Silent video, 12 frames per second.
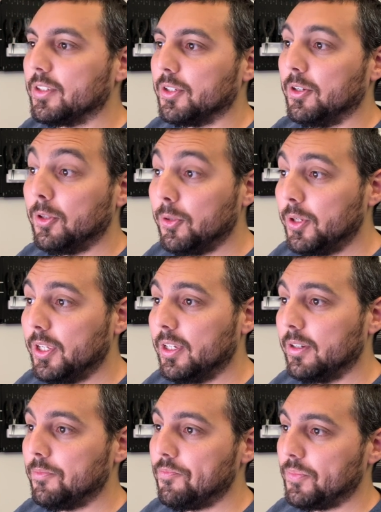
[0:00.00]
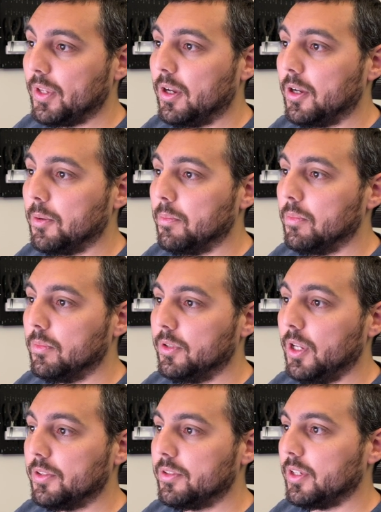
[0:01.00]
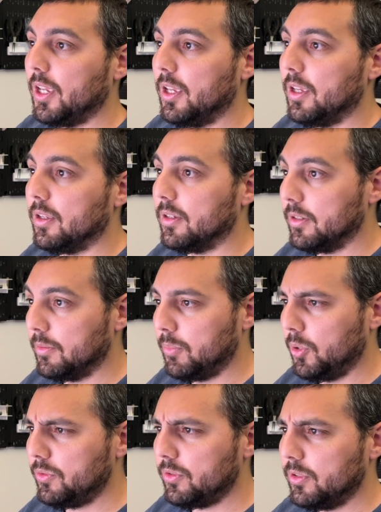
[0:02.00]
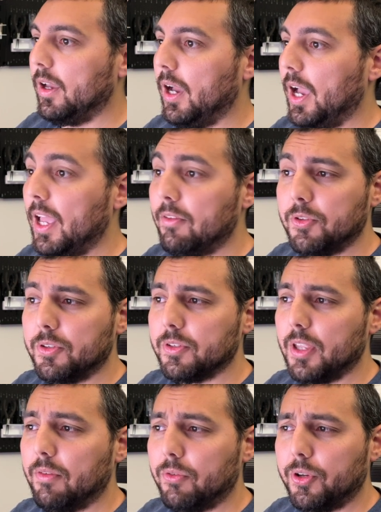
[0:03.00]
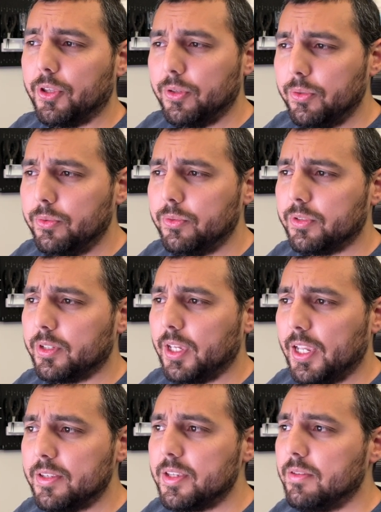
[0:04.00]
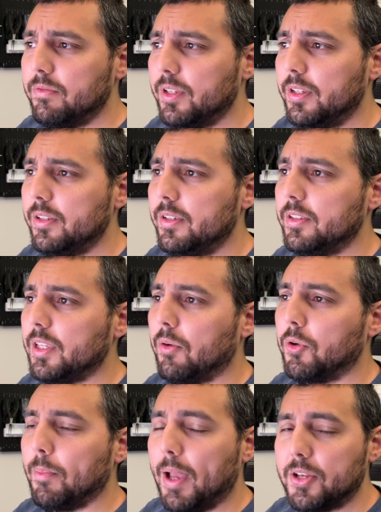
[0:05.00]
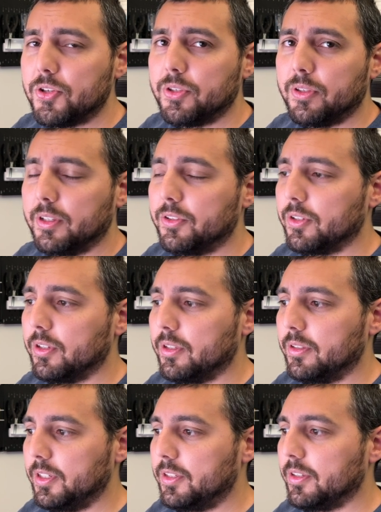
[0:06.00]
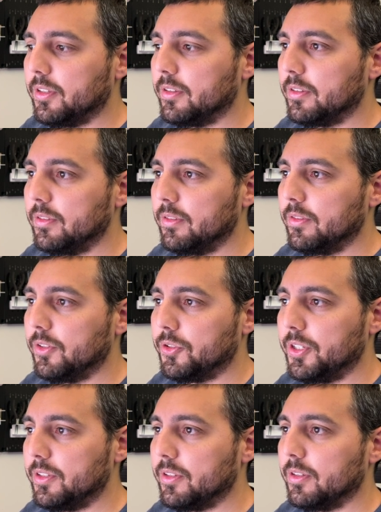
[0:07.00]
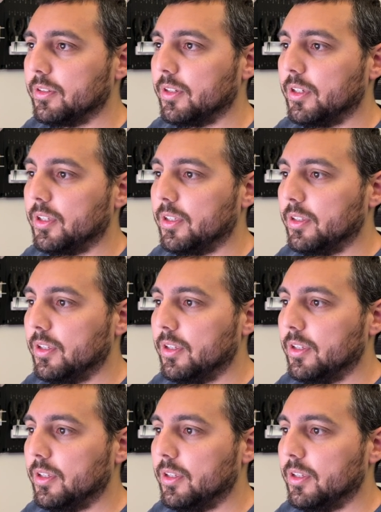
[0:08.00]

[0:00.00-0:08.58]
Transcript: including um, nuts and bolts. I haven't ever used A C Infinities. I would imagine it's a decent, they're decent uh,